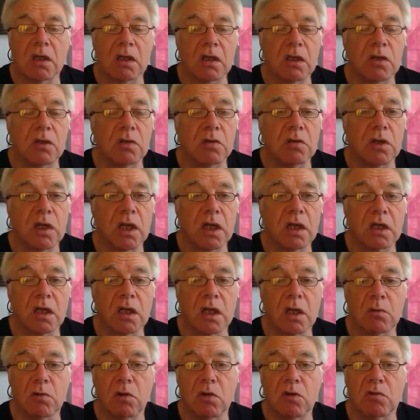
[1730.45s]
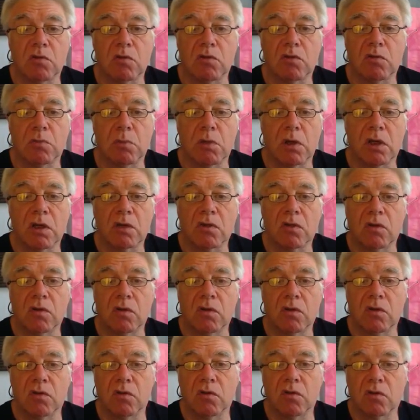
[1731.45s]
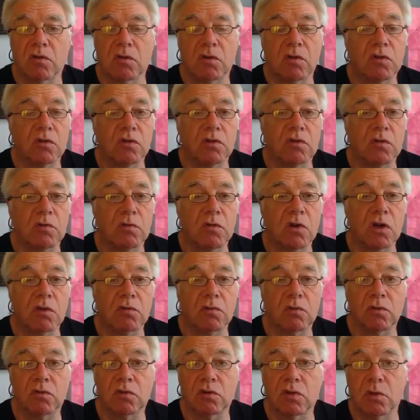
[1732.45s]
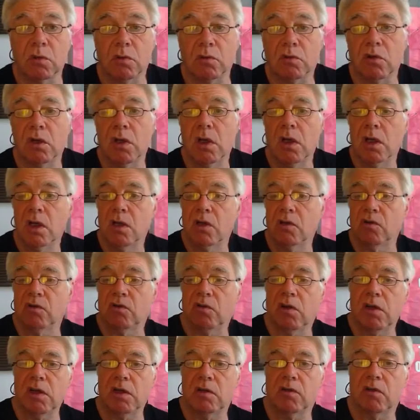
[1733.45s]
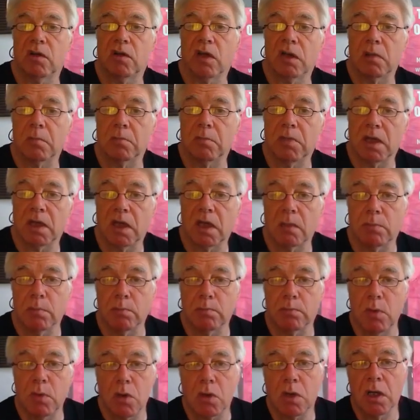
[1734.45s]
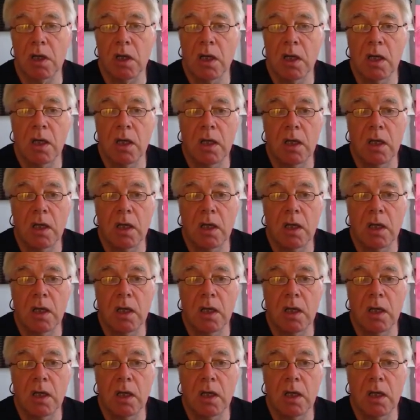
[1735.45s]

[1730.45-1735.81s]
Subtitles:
you can come over to my survival skills site and pick up a book.